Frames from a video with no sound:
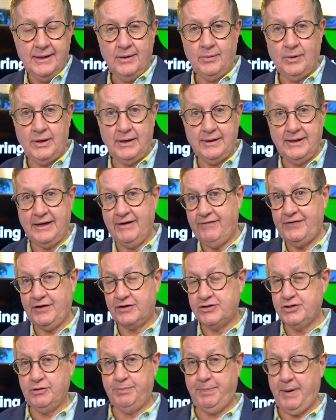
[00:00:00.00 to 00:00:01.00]
Well, if they're
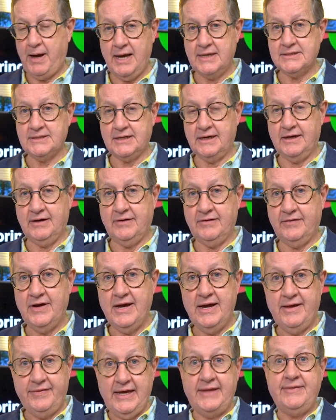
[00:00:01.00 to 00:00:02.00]
too positive,
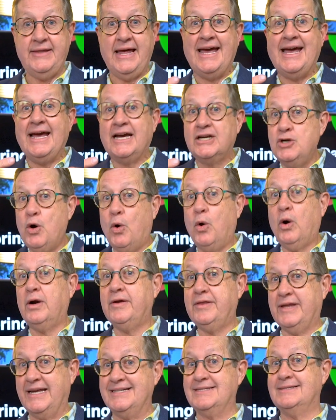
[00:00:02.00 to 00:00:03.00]
then they
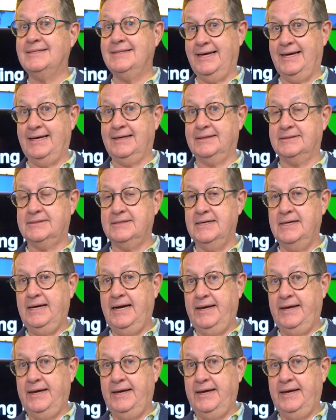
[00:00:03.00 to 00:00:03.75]
ignore these things,